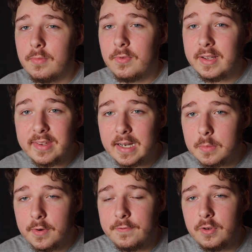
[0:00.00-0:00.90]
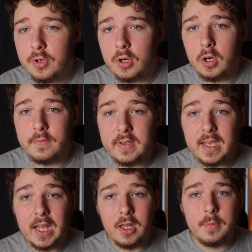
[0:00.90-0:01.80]
rundown and review of the
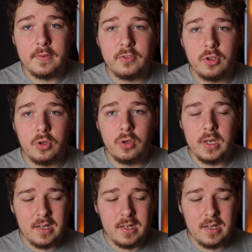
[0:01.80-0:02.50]
LMF II.